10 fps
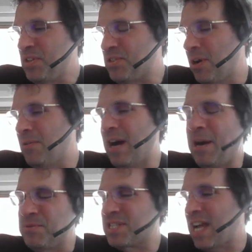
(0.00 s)
So
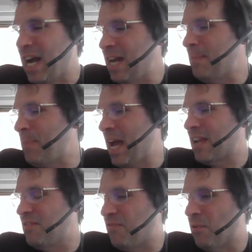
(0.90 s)
I was kind of
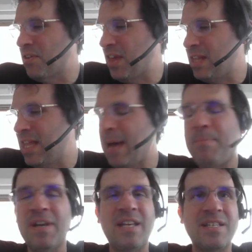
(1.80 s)
back and forth on
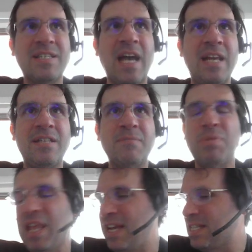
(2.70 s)
that, but I decided to
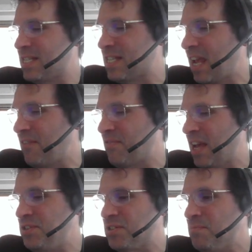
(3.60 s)
play it safe
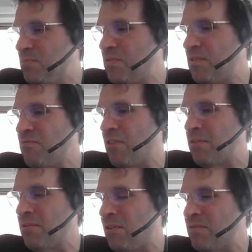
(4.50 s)
and just move the
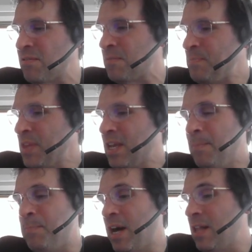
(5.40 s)
runner over.
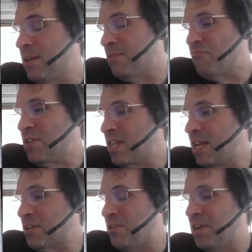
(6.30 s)
Bell and
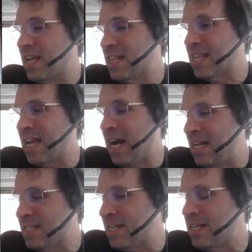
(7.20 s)
Aurelia couldn't get the
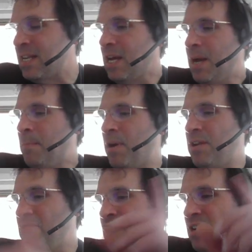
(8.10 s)
guys in,
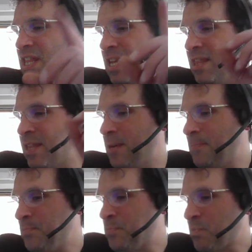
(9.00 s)
but really the
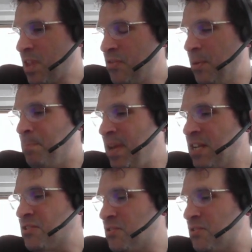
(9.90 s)
big